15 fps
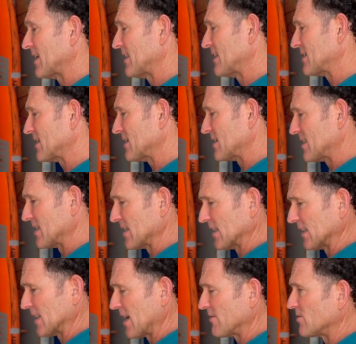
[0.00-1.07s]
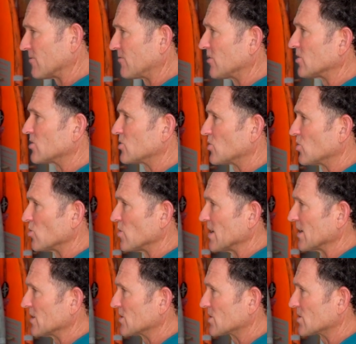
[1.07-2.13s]
This is the 11 foot 2
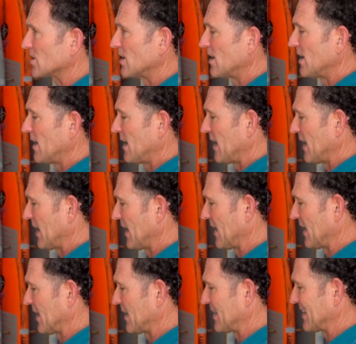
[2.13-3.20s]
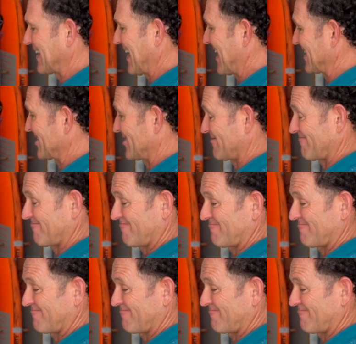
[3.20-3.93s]
inch and has